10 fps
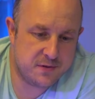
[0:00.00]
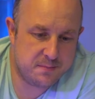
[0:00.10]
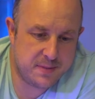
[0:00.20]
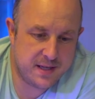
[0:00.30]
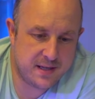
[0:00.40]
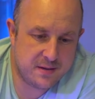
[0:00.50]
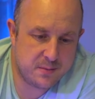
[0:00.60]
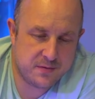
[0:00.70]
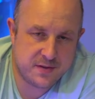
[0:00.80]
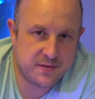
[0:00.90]
of being
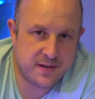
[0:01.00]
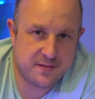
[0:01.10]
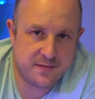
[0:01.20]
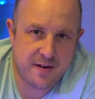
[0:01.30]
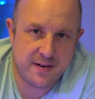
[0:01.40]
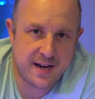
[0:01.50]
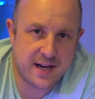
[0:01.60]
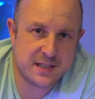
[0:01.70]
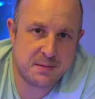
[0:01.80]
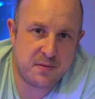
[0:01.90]
with different varying
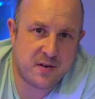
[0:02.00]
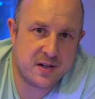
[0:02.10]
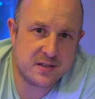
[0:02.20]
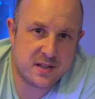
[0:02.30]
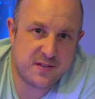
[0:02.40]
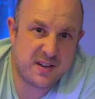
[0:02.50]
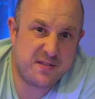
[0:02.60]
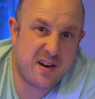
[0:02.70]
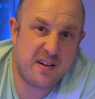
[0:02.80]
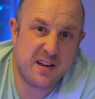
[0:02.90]
energy providers, I've had
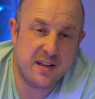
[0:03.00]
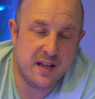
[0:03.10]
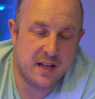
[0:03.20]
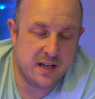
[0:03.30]
very